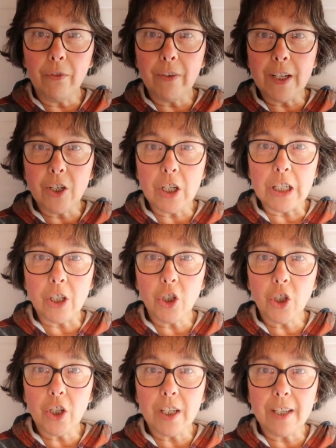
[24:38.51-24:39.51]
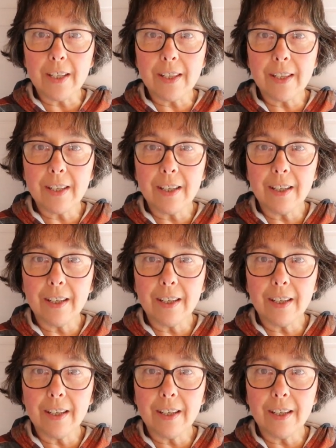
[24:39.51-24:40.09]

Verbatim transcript: finishing touches